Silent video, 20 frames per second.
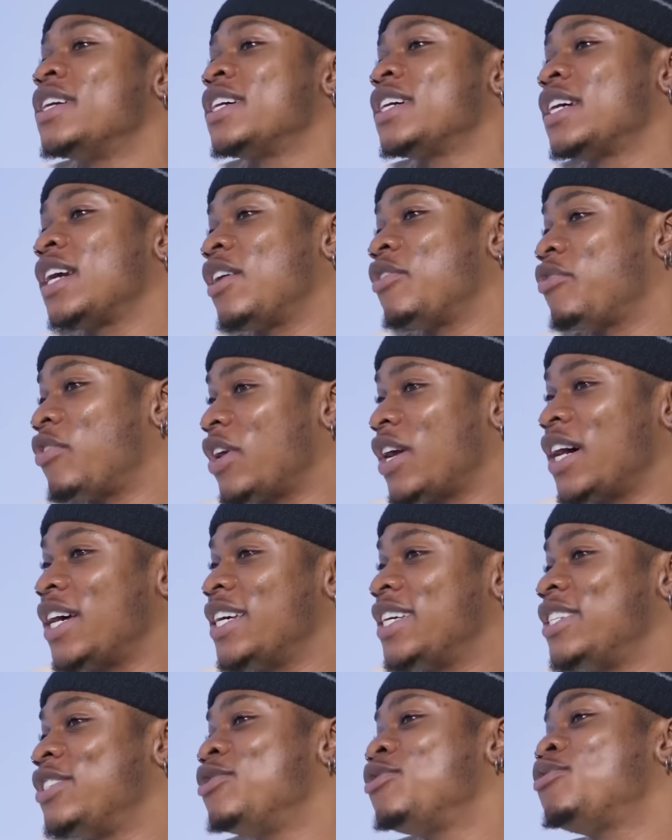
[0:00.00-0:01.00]
grandfather
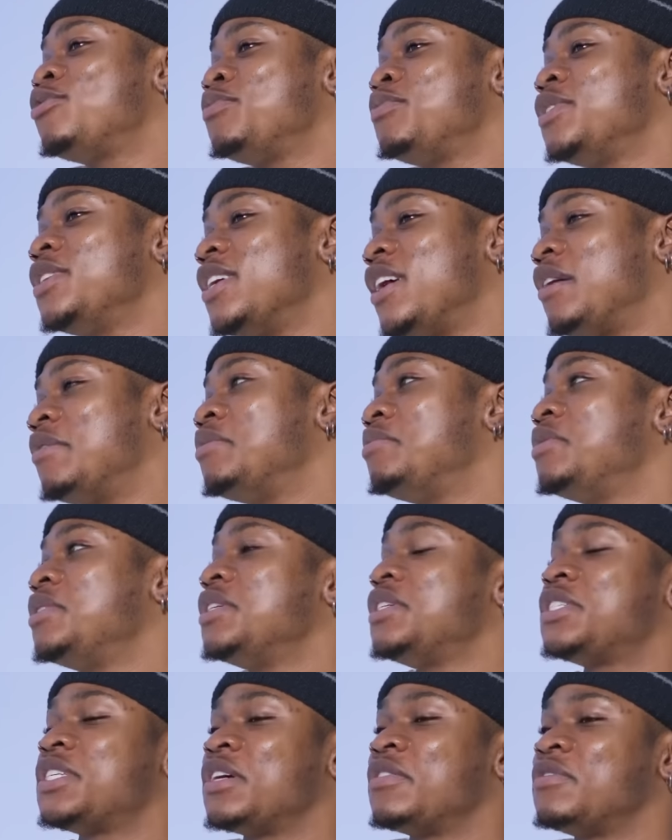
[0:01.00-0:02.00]
age used to be now, maybe
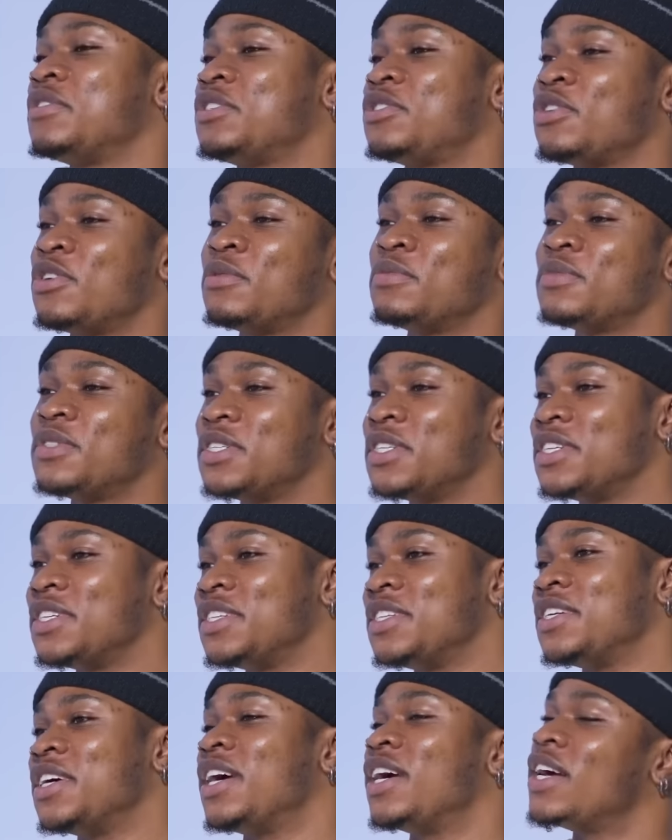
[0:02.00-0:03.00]

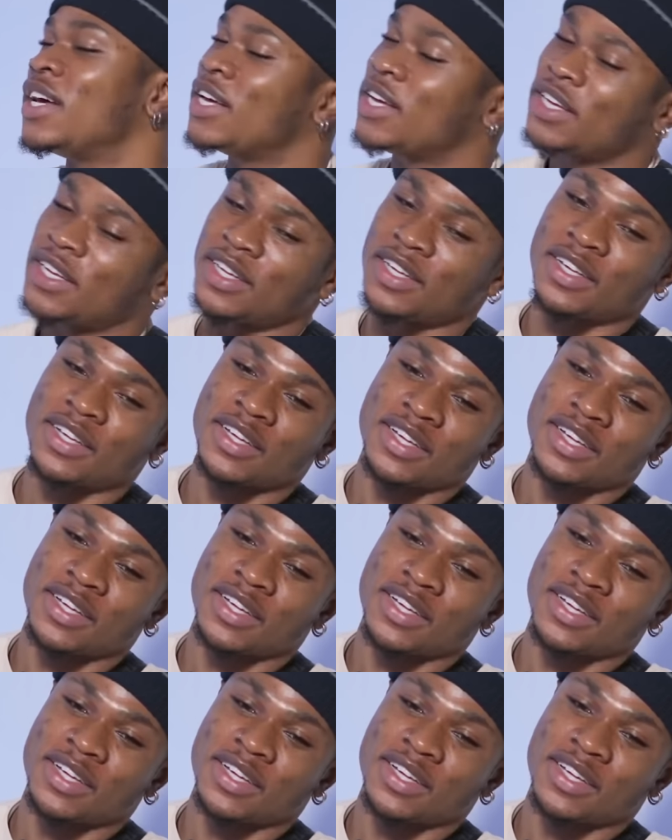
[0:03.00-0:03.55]
7-something,